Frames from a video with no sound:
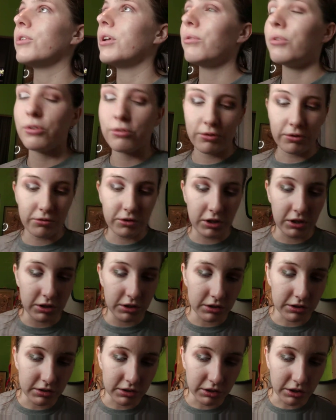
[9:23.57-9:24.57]
It was 15
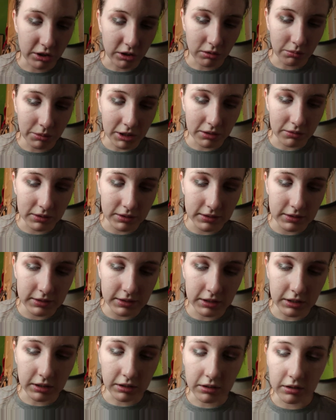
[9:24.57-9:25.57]
years ago, but it was
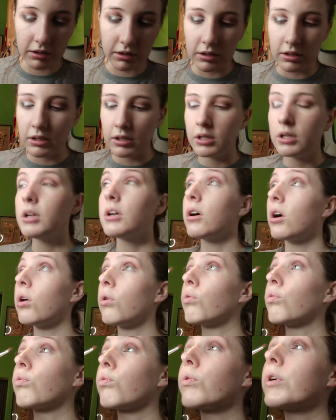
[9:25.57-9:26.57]
still
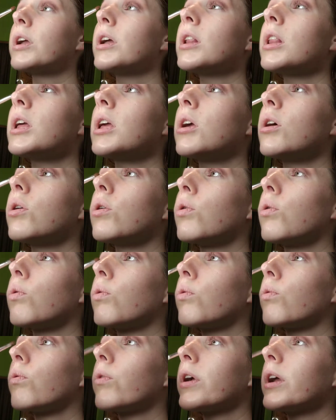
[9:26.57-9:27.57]
a really,
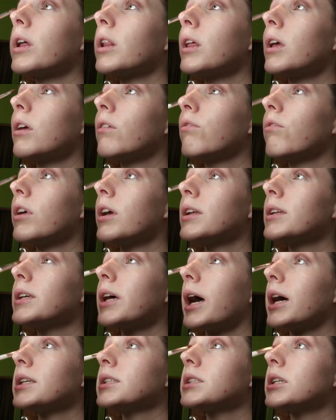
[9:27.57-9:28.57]
really
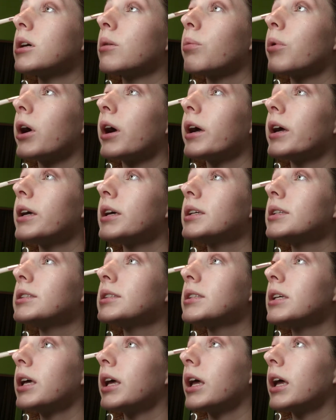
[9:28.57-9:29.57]
fantastic
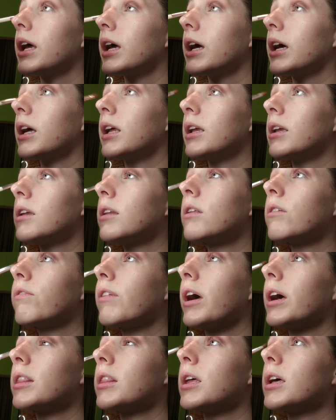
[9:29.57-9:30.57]
price. And the
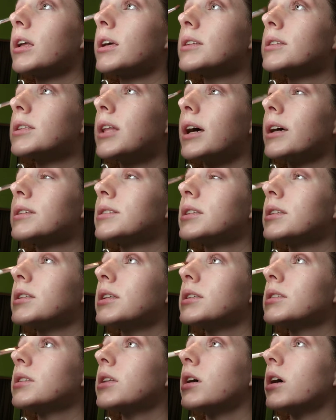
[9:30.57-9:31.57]
fact that it's lasted
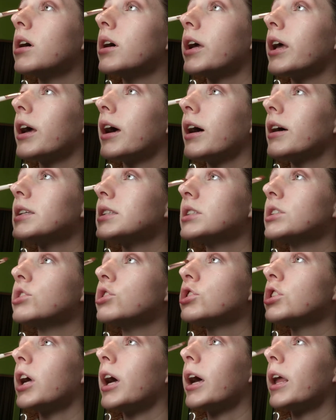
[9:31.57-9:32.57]
this long, it
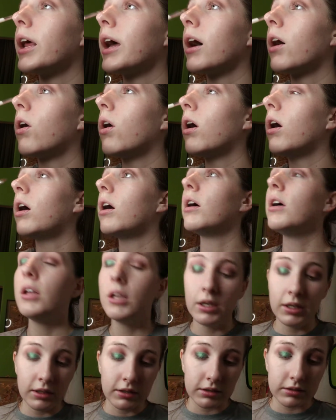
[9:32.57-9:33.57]
hasn't shed at all.
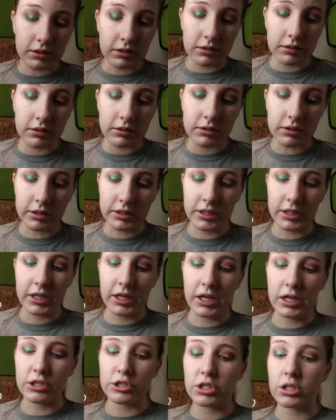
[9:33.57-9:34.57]
Sonia
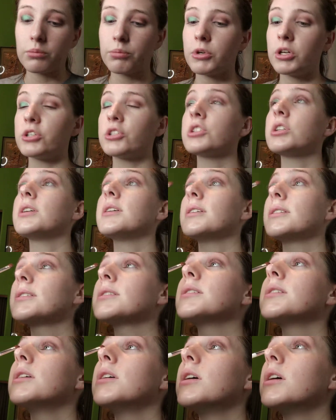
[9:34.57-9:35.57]
Kashuk
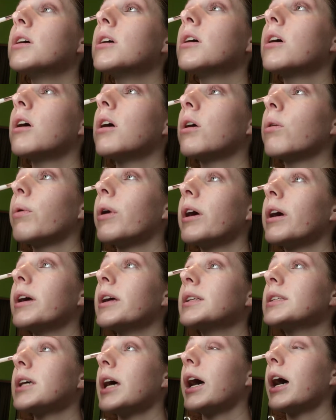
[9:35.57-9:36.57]
brushes are where
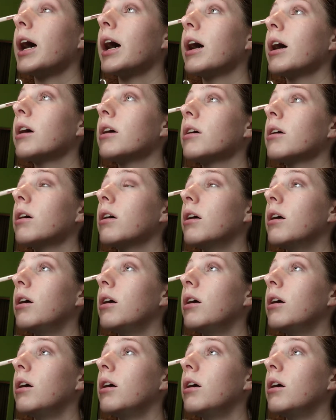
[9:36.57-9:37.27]
it's at.